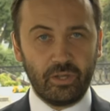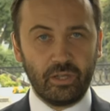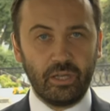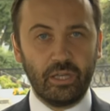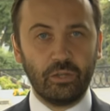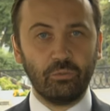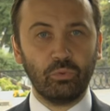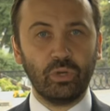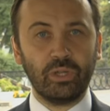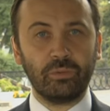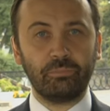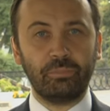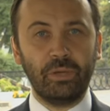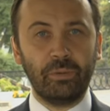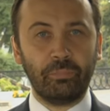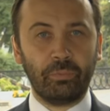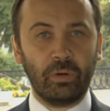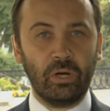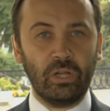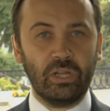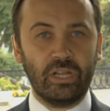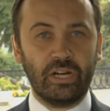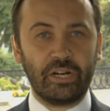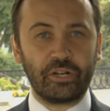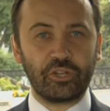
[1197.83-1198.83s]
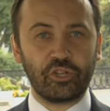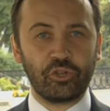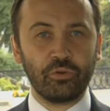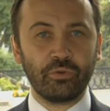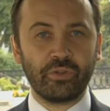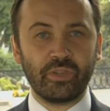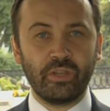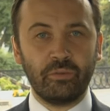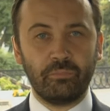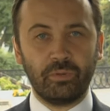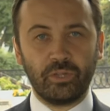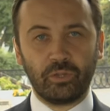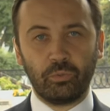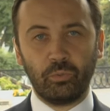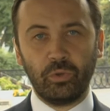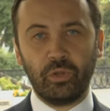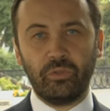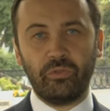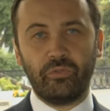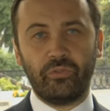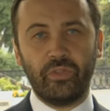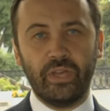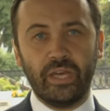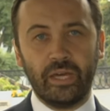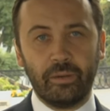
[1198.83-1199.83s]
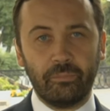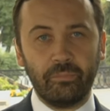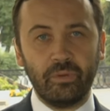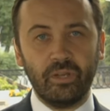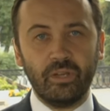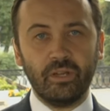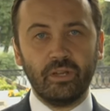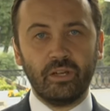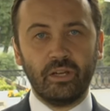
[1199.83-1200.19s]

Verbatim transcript: And when people are choosing between them